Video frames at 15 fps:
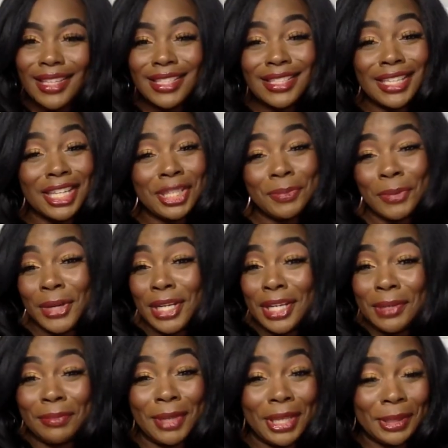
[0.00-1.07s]
She's pretty
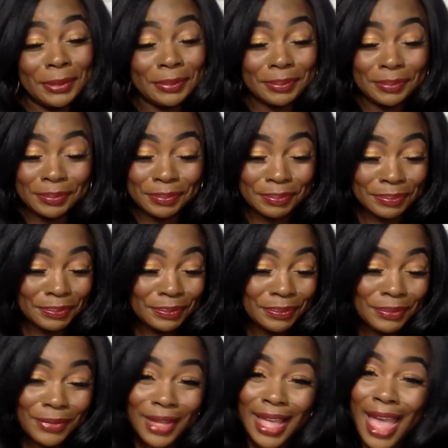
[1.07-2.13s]
to me.
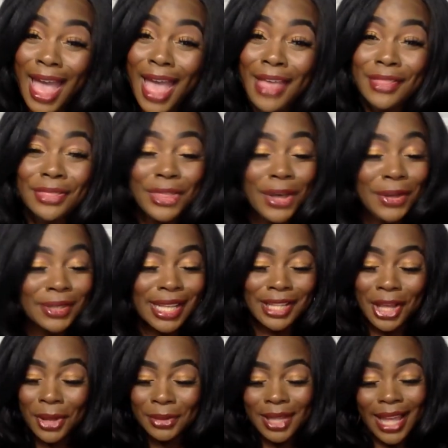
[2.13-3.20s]
Those that
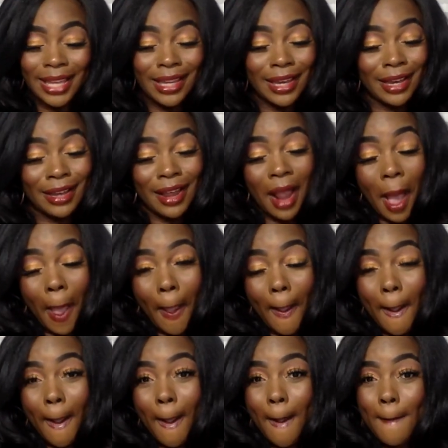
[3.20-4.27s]
don't like her,
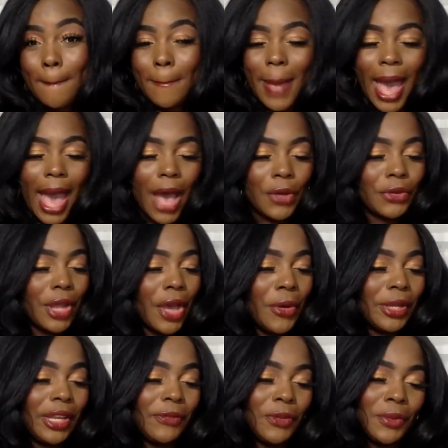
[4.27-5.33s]
I don't
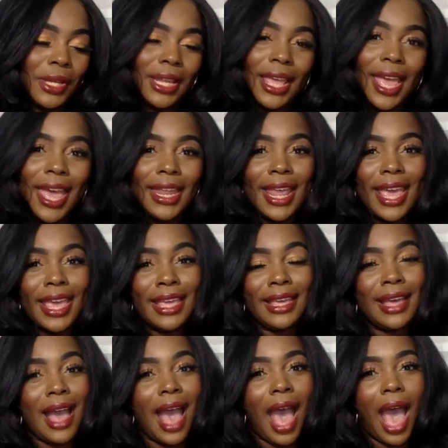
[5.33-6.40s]
know. And if you get a
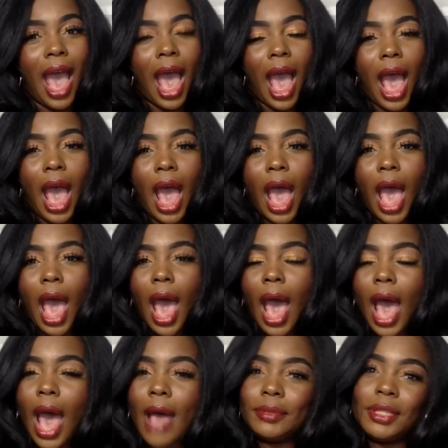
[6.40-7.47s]
headache,
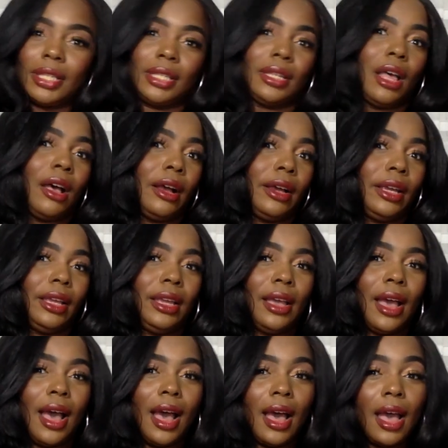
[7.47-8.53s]
I'm just sorry.
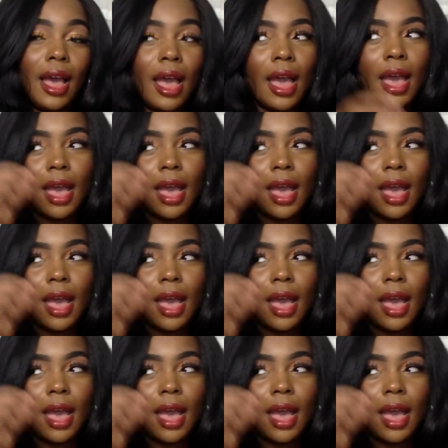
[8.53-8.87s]
I,